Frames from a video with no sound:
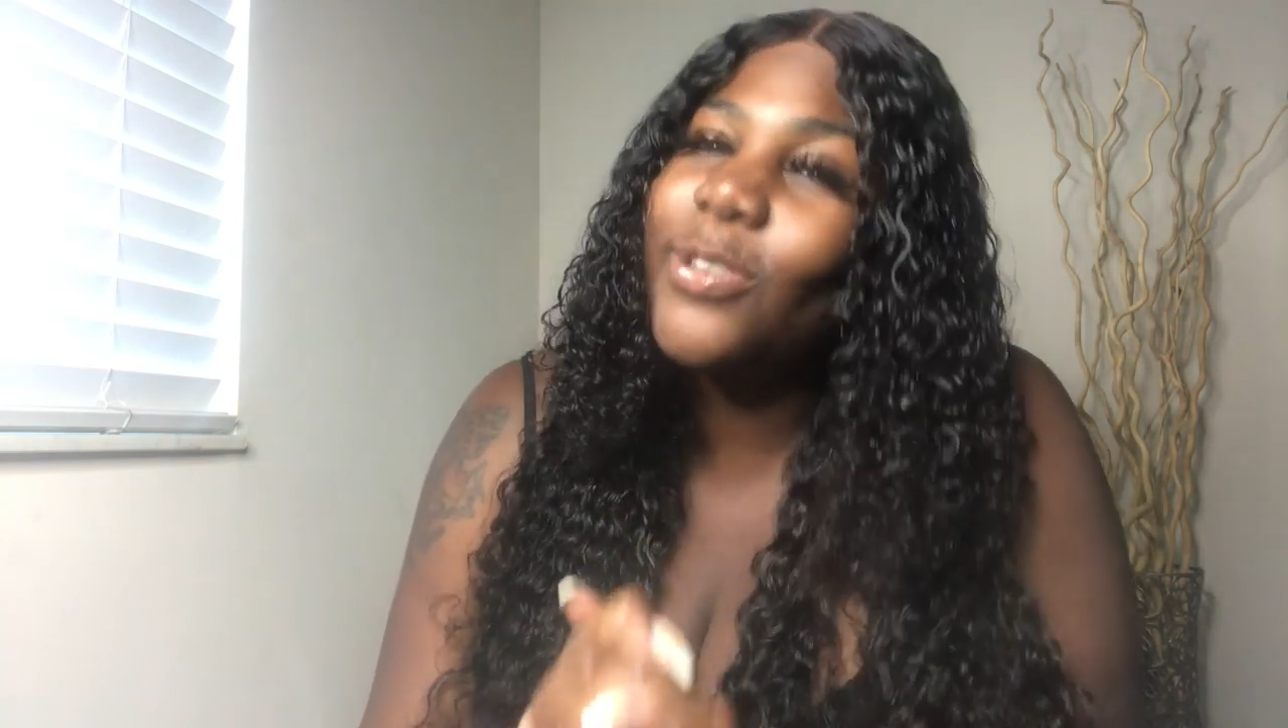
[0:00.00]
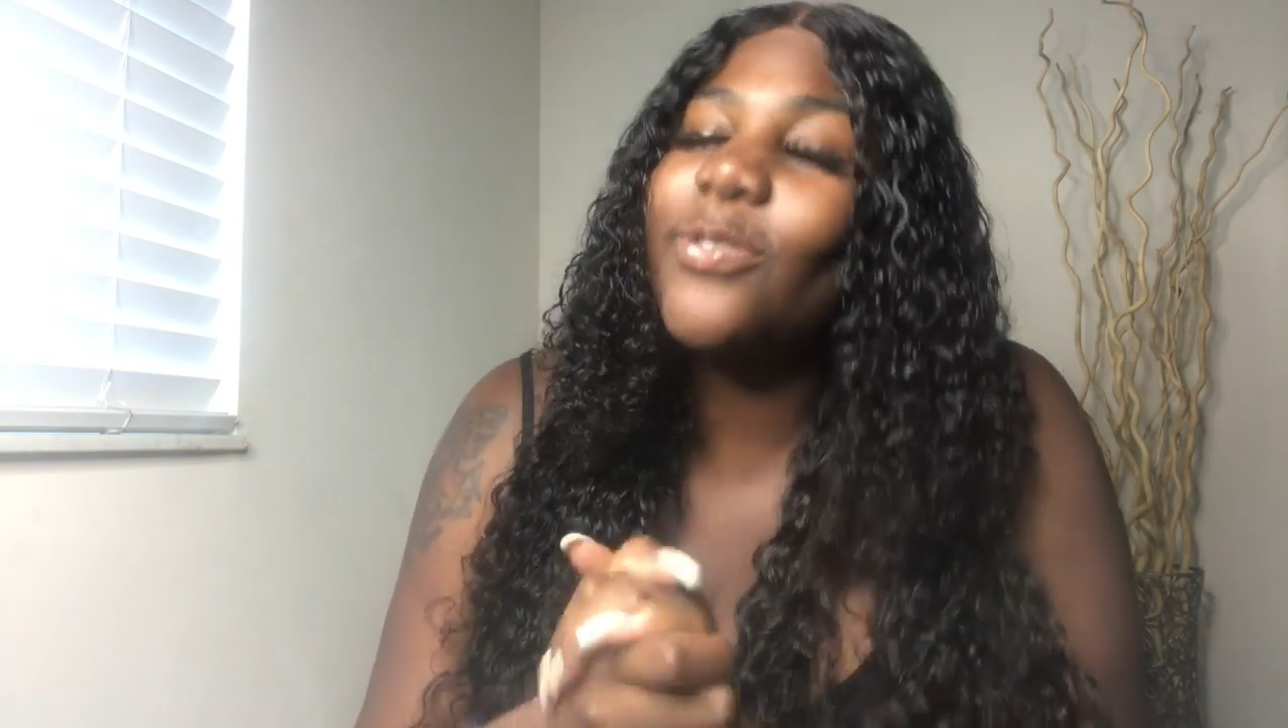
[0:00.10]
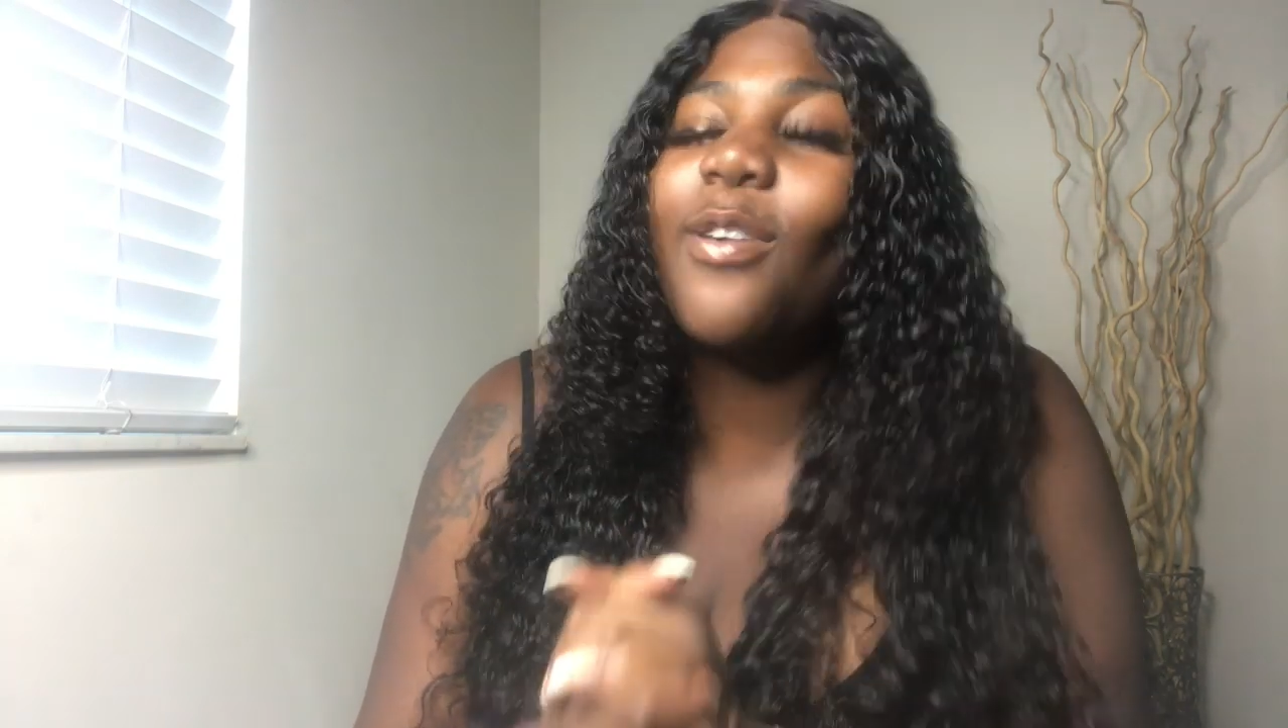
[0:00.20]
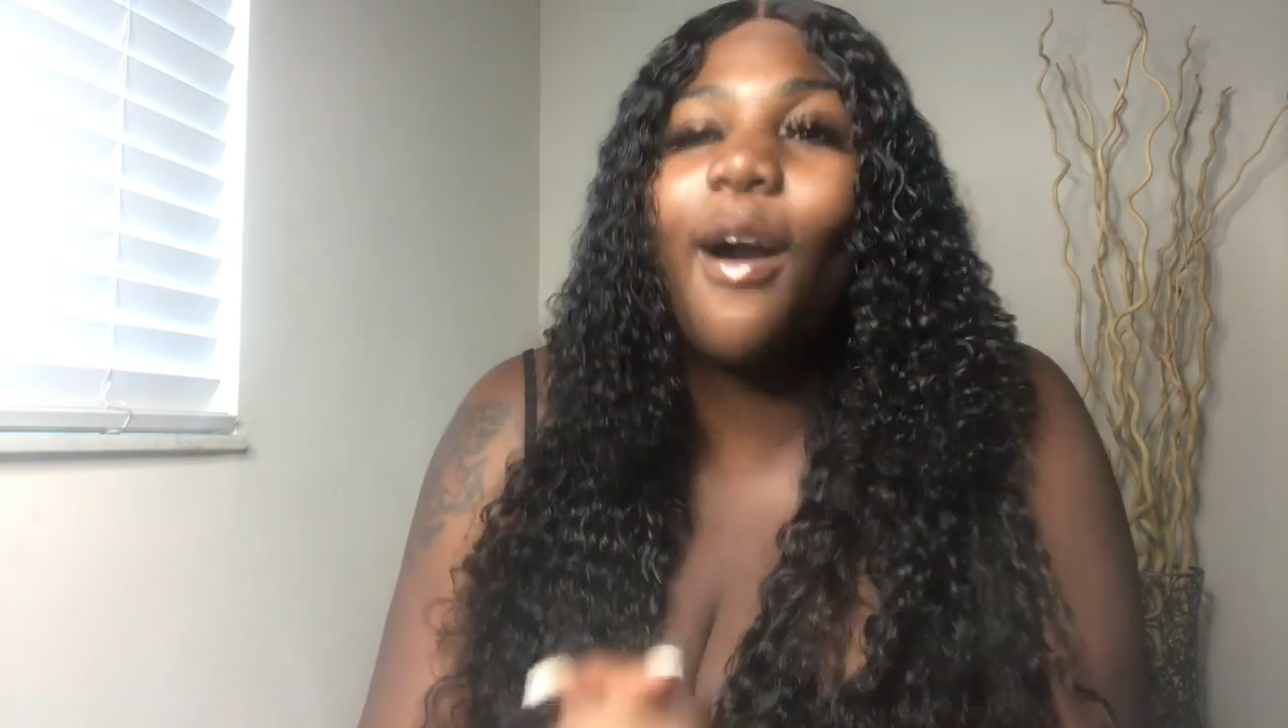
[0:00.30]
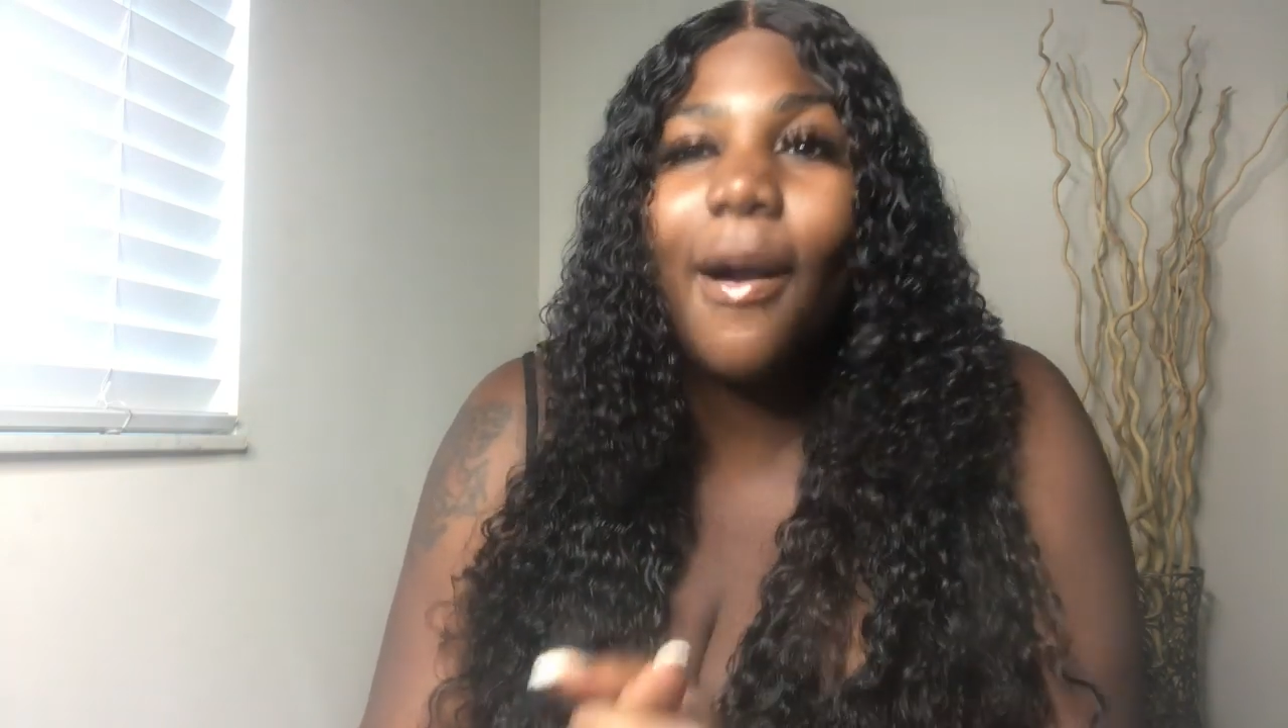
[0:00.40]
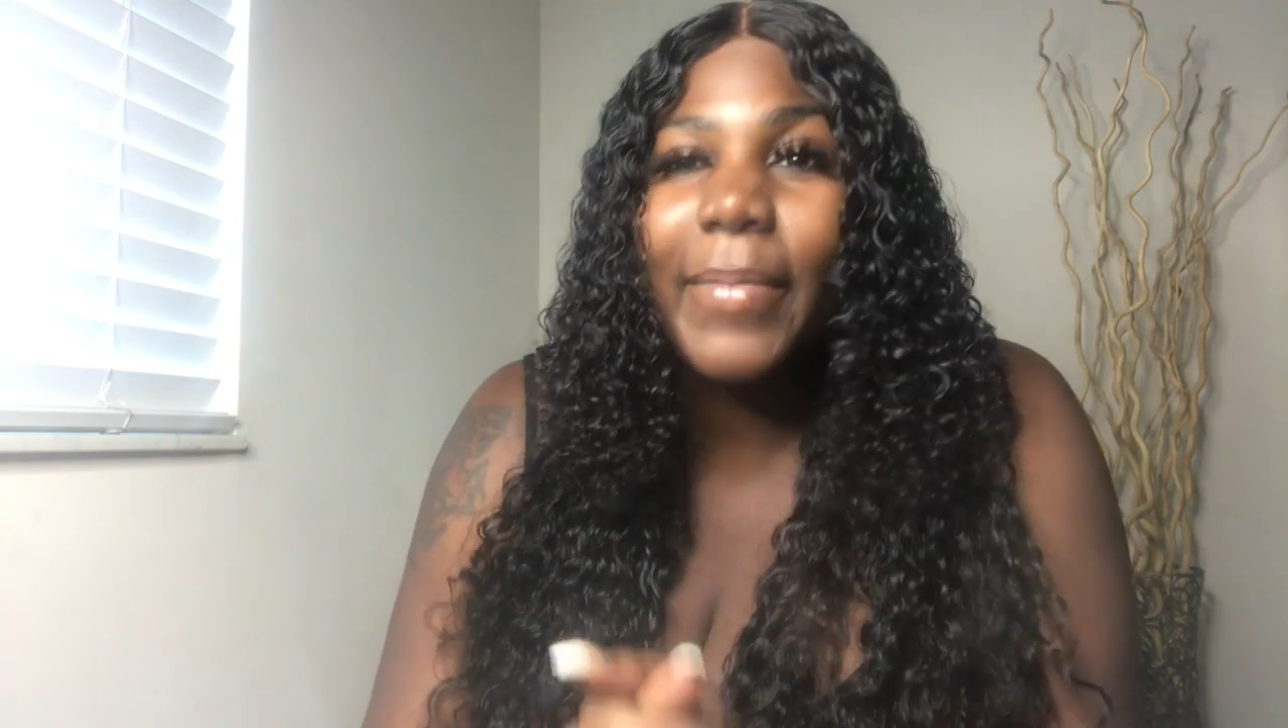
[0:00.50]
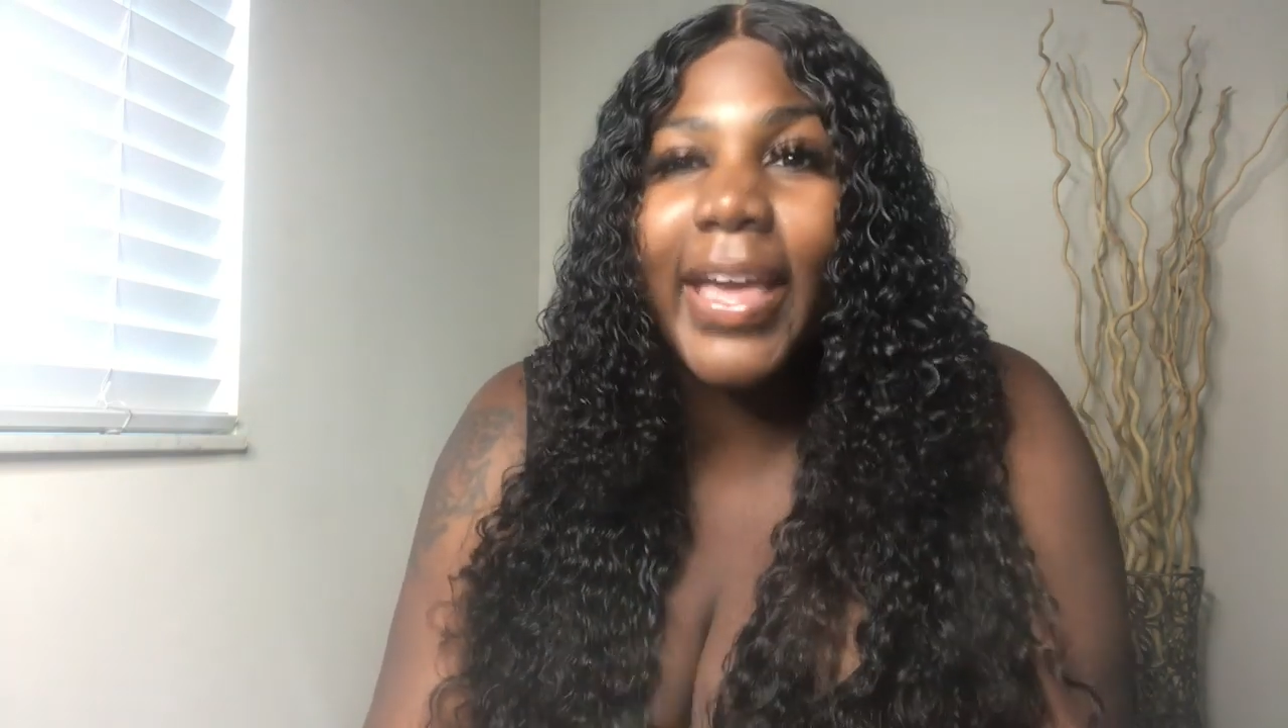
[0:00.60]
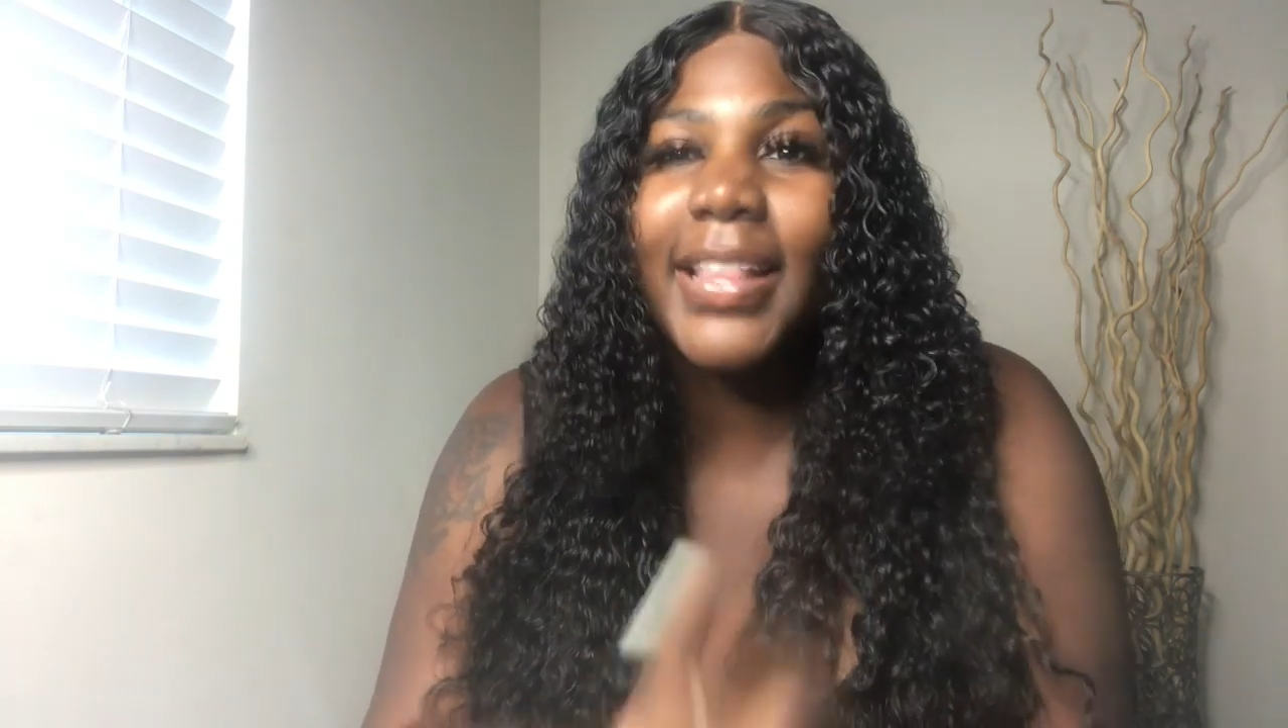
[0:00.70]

you comment